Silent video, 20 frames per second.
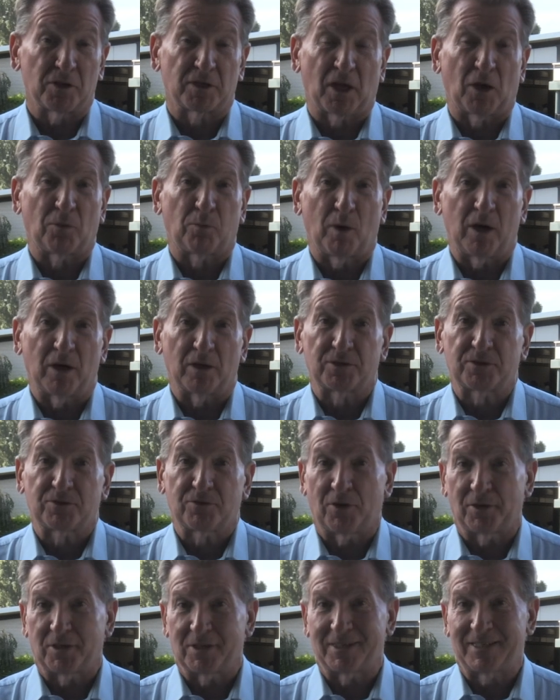South Wales
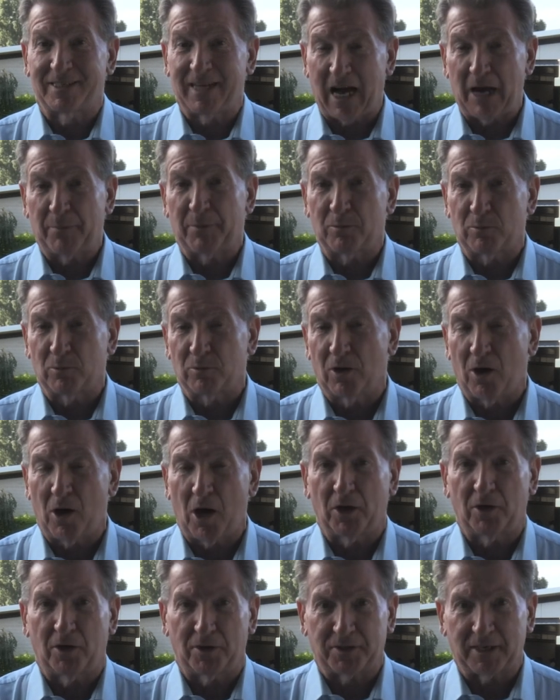Trotters Derby will
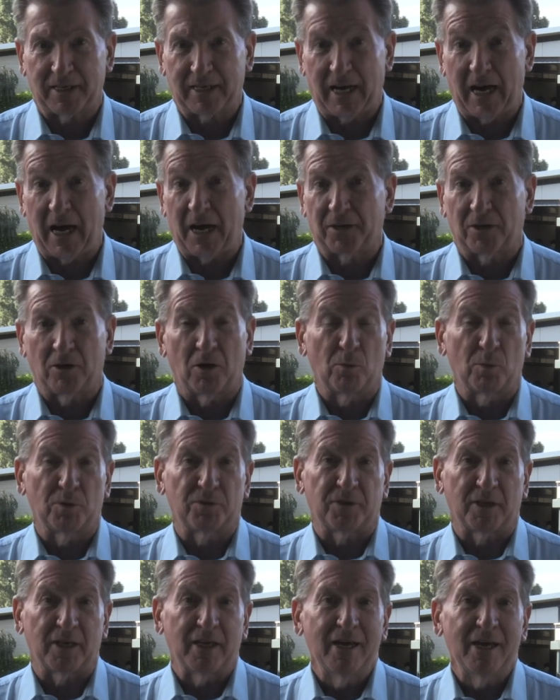highlight the card, along
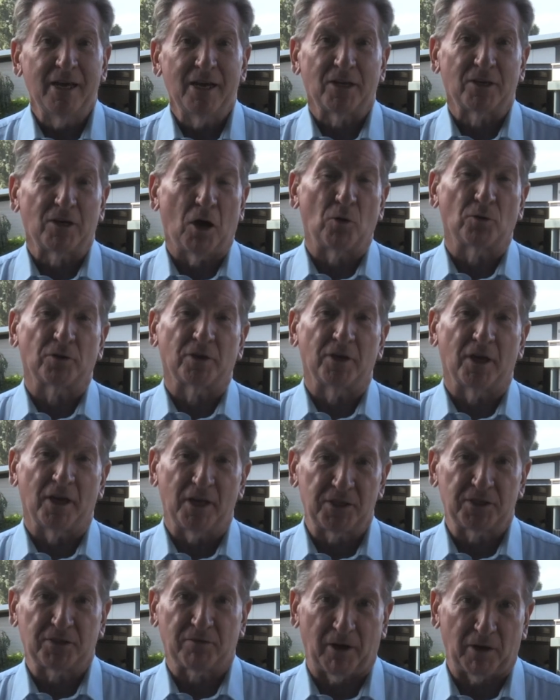with the Golden
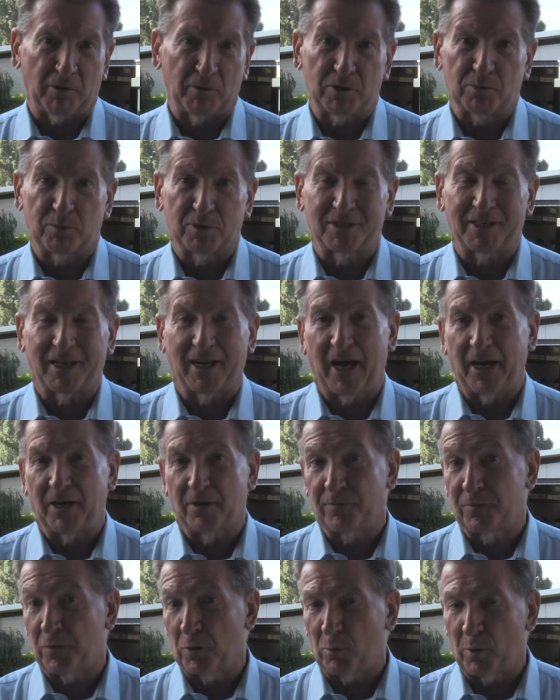Easter Egg, which was delayed
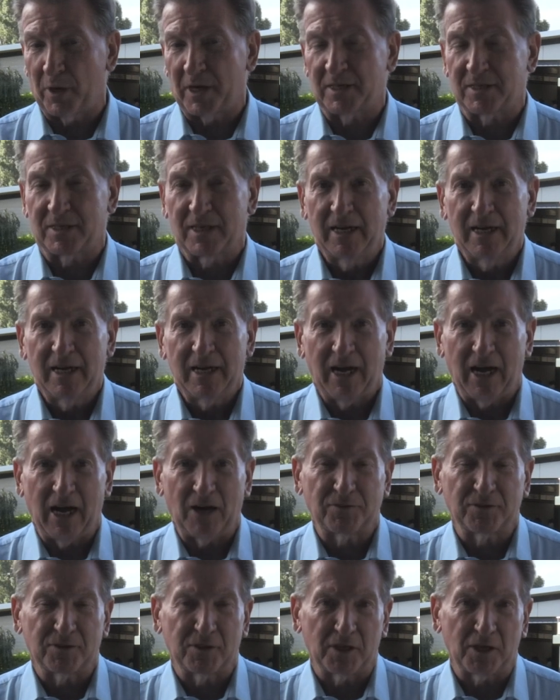a few weeks
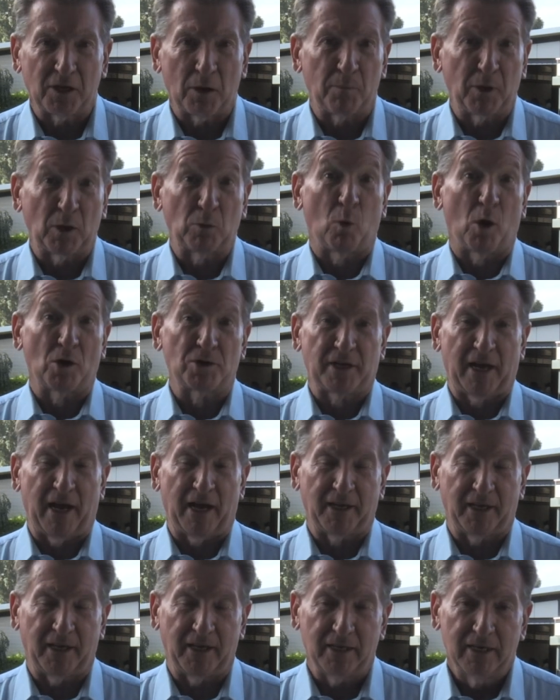after the big
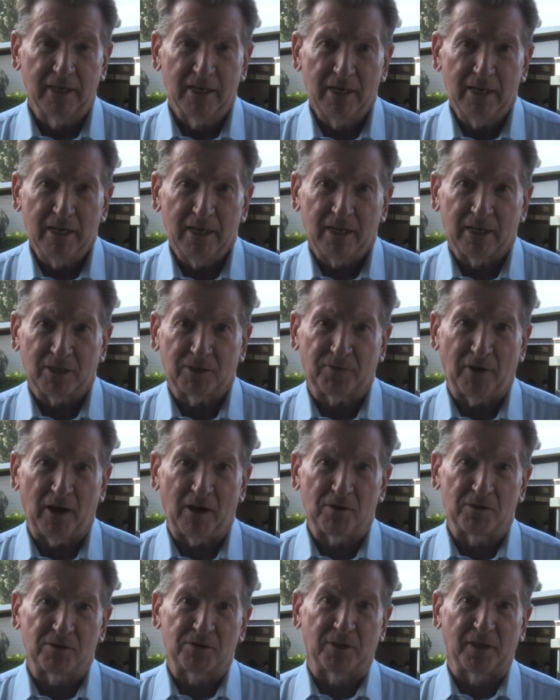washout here. As
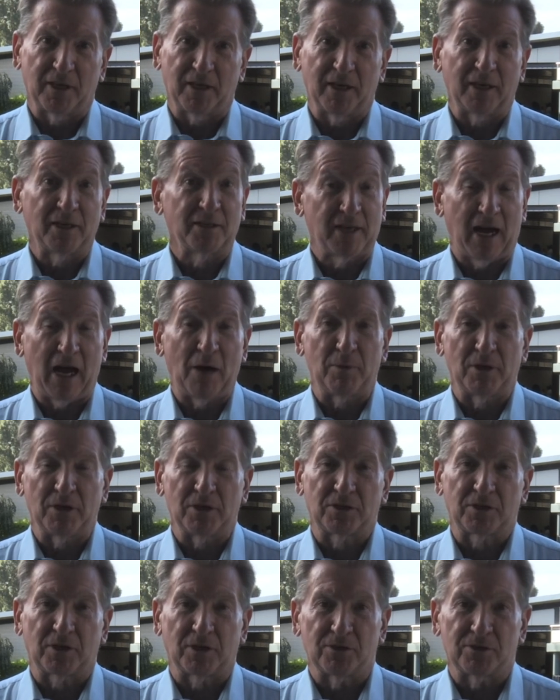far as the Derby
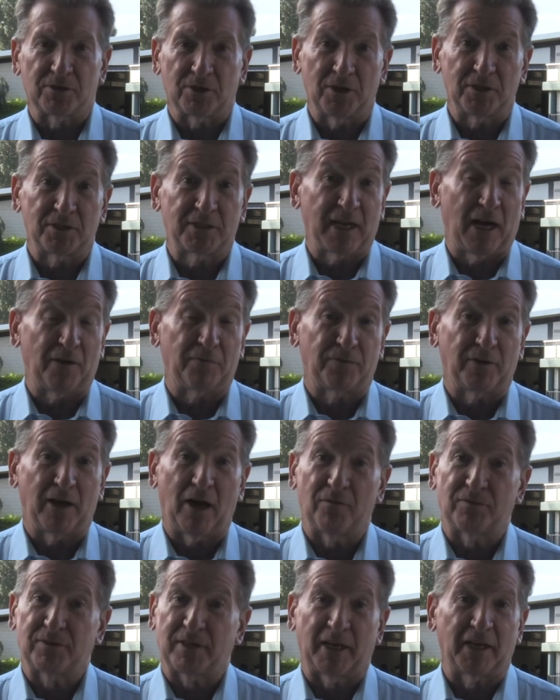is concerned, Tough
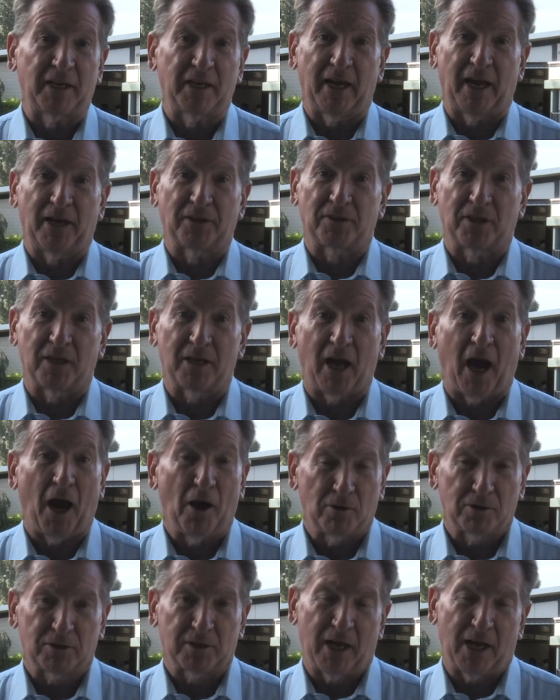Love taking out the
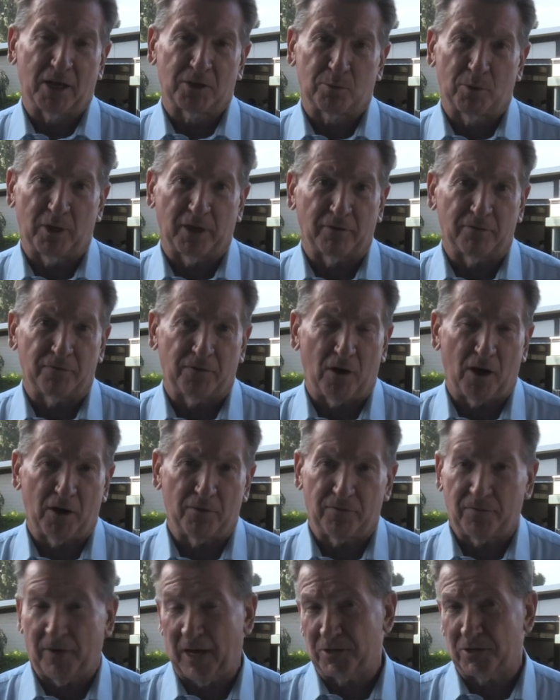Oaks last week in
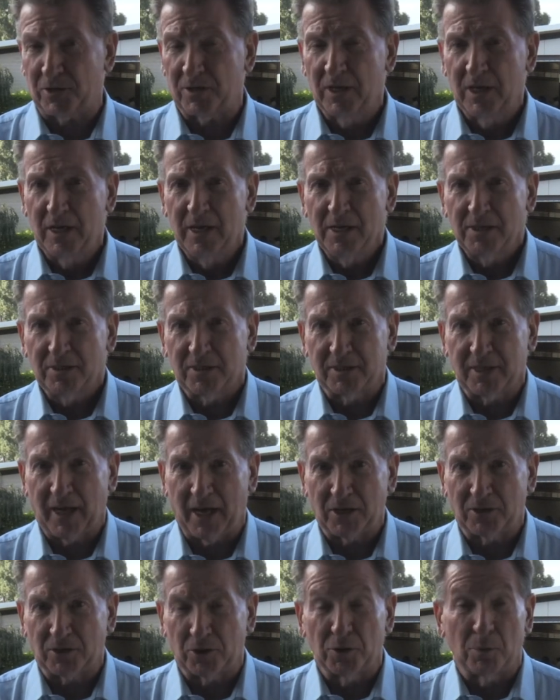fine fashion. She
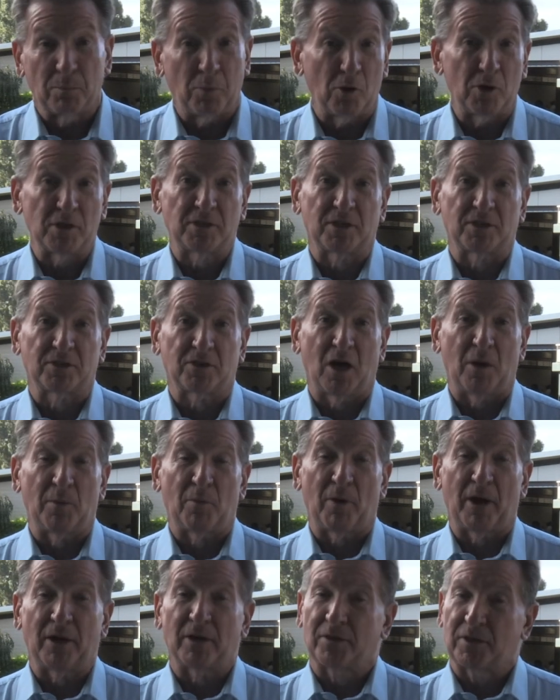takes on the boys this time
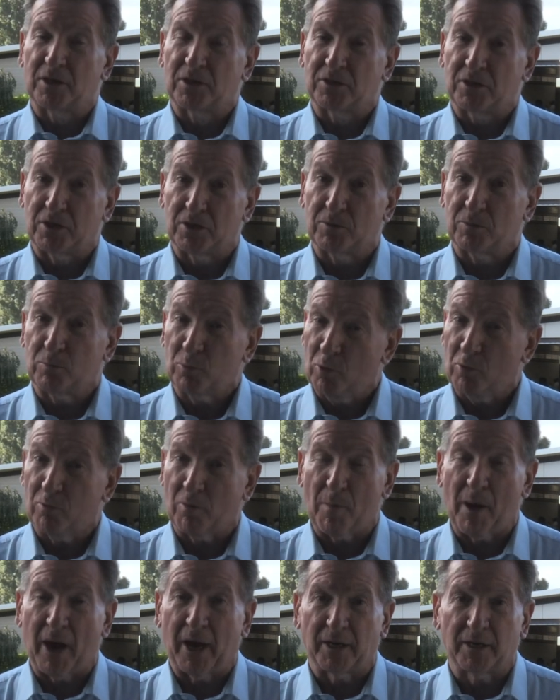around. I think she will
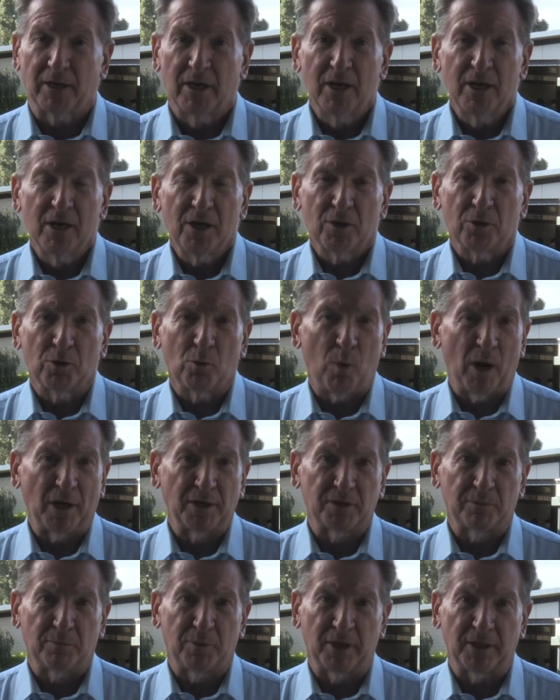remain the
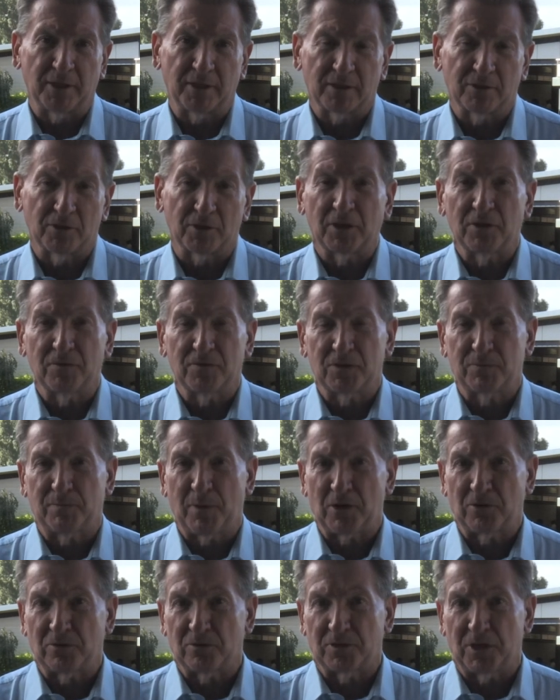one to beat. Looking for
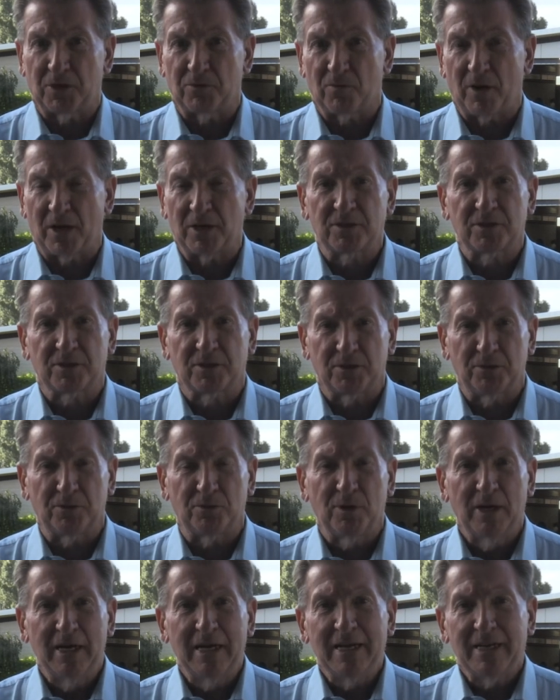specials in race
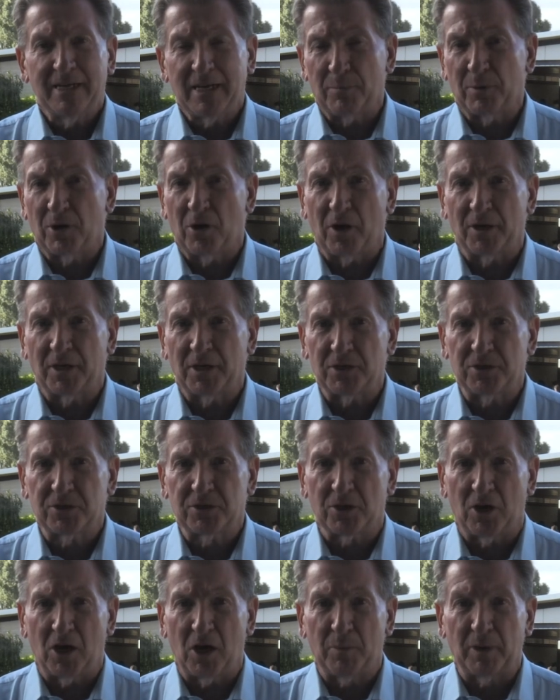two. Number nine, He's
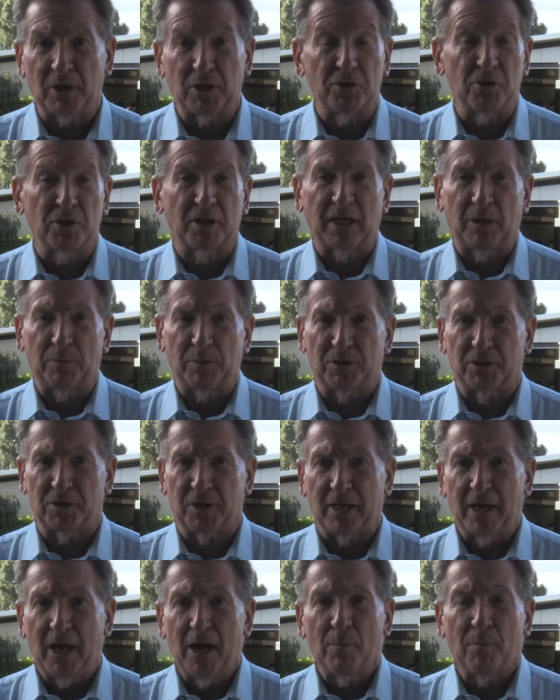Chiming, a newcomer to
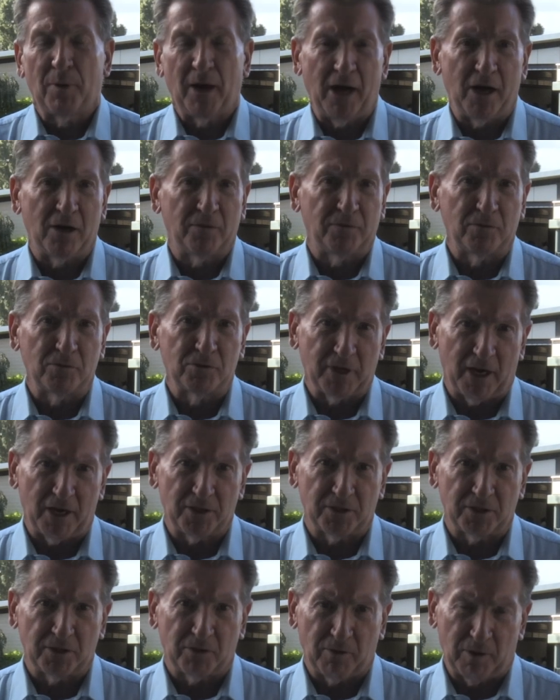the powerful
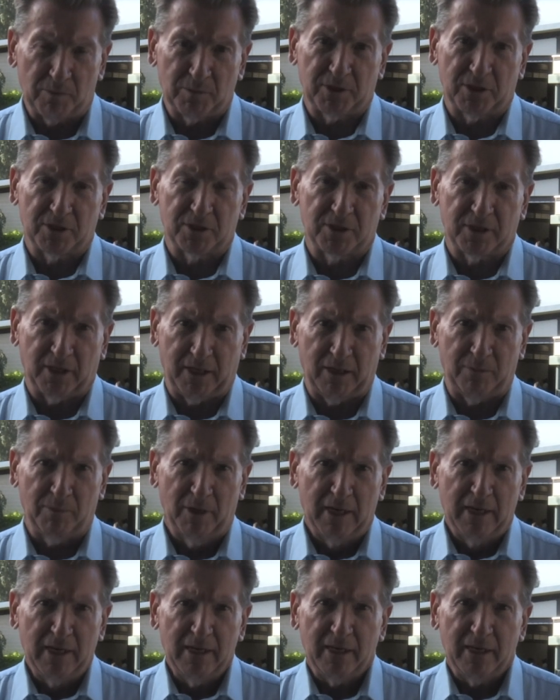Jason Grimson team.